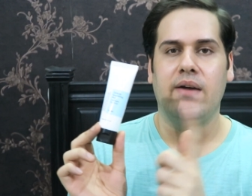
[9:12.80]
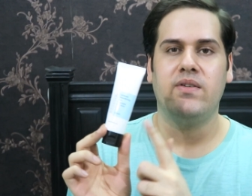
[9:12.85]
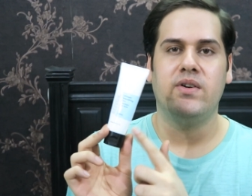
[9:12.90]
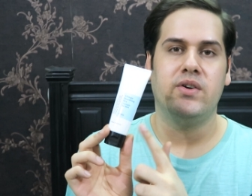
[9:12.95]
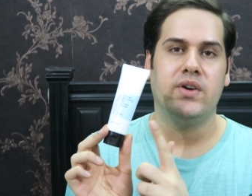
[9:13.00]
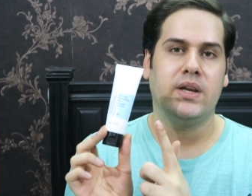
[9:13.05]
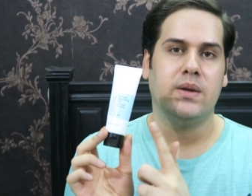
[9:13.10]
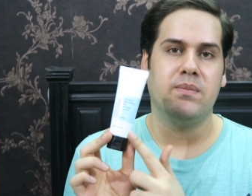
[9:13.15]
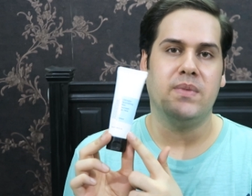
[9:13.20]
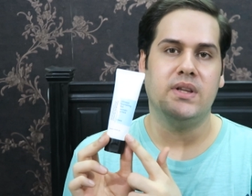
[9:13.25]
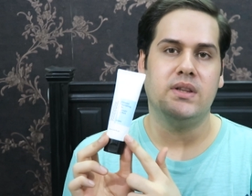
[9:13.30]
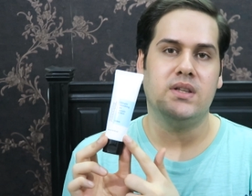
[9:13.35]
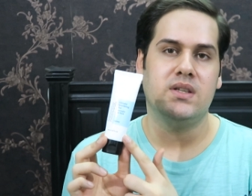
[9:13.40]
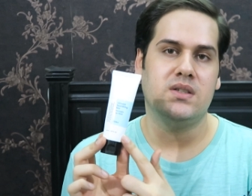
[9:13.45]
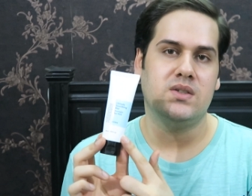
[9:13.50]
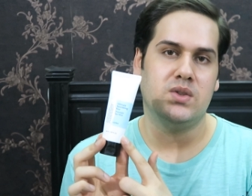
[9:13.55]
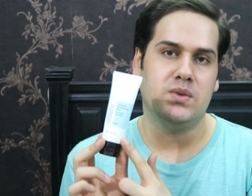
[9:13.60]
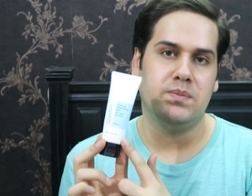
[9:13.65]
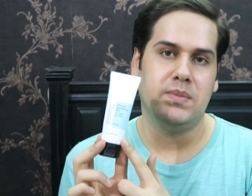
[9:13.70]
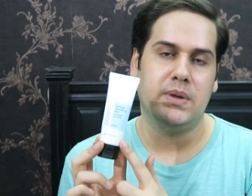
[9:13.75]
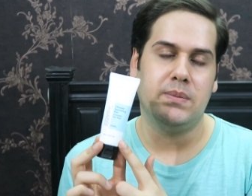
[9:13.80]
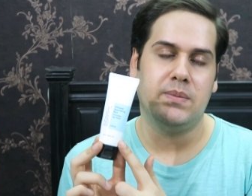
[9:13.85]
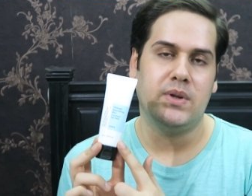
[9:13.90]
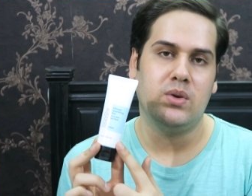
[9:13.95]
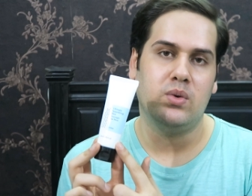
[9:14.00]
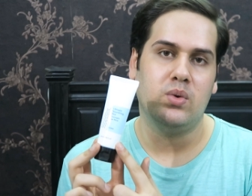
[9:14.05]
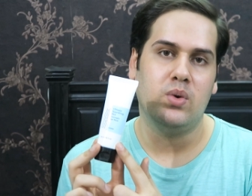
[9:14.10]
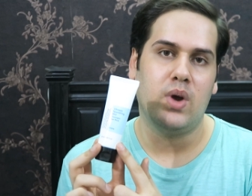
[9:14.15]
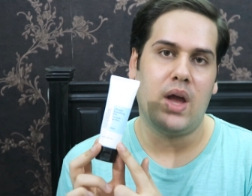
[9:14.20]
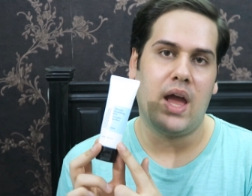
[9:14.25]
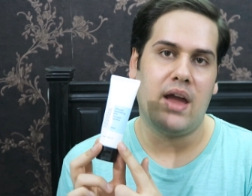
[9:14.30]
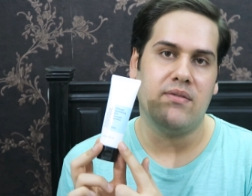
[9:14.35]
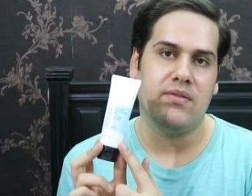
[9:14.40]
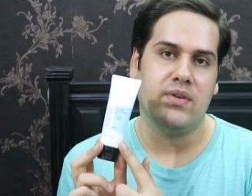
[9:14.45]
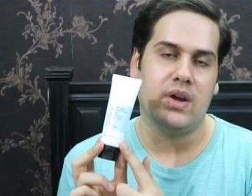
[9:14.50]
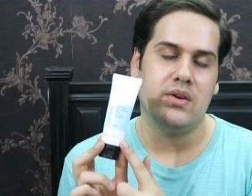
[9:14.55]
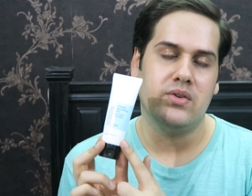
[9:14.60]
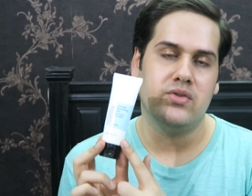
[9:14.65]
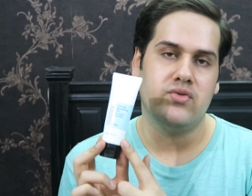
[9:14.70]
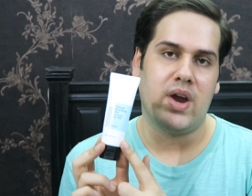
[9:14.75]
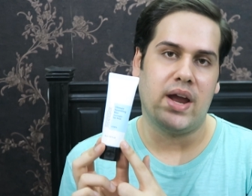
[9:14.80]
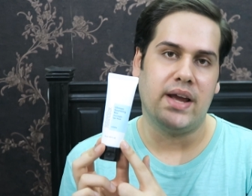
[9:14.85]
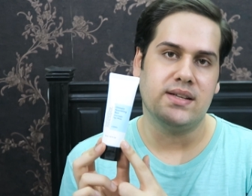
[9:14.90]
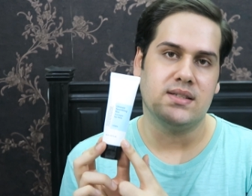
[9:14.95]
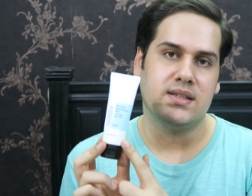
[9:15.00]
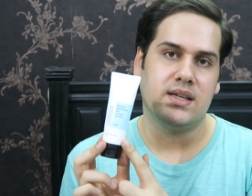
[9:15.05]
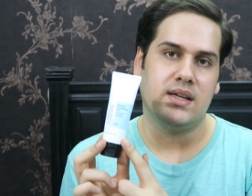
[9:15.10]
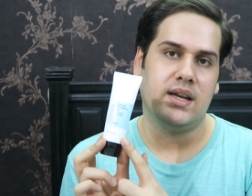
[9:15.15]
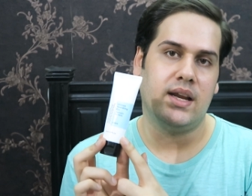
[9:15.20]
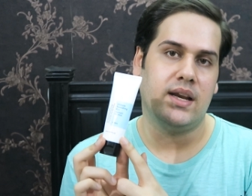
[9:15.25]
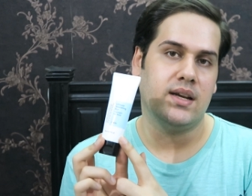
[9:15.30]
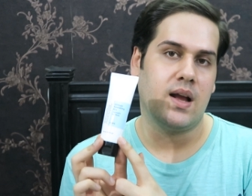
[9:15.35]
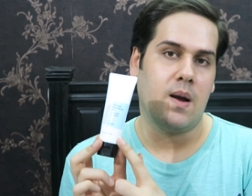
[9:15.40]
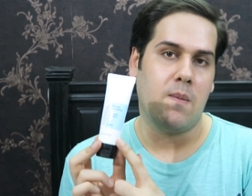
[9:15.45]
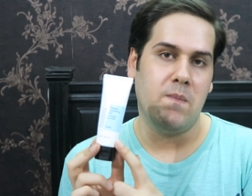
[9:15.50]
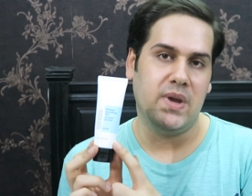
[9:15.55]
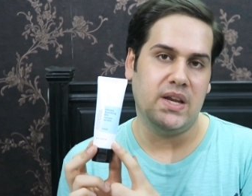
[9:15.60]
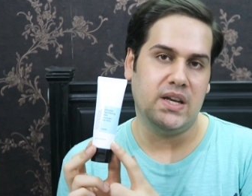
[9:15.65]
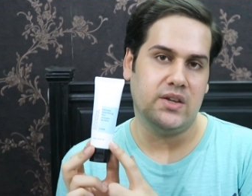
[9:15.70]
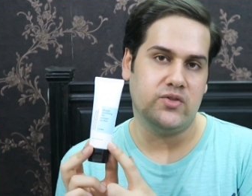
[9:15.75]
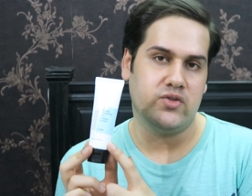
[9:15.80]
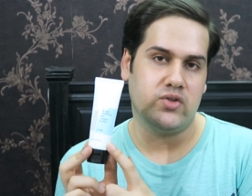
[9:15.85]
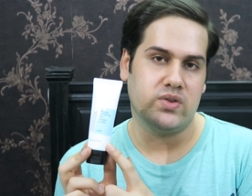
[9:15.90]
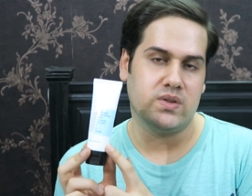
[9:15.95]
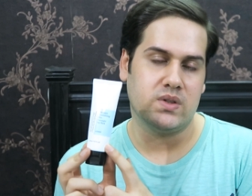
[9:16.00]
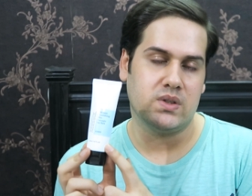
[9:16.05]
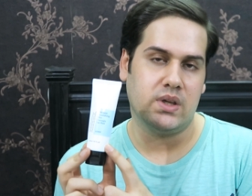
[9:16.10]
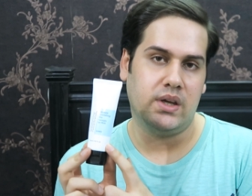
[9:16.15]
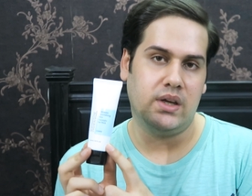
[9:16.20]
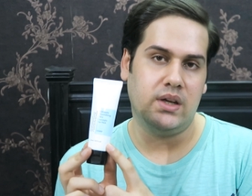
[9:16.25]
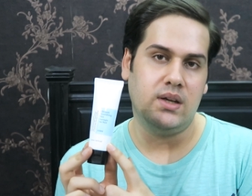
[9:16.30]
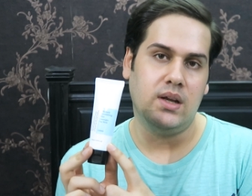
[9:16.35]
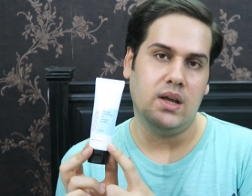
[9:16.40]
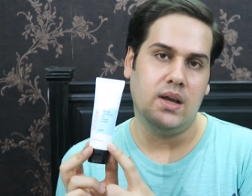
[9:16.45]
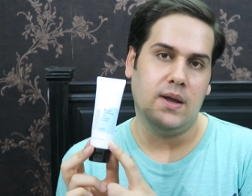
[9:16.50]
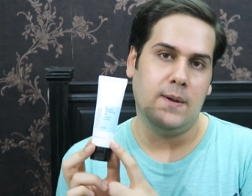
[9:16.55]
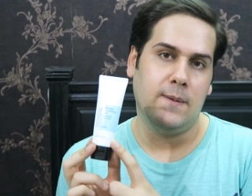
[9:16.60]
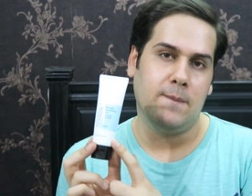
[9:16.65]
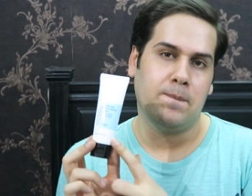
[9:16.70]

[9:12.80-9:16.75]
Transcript: I will recommend this to people who have dry skin and combination skin.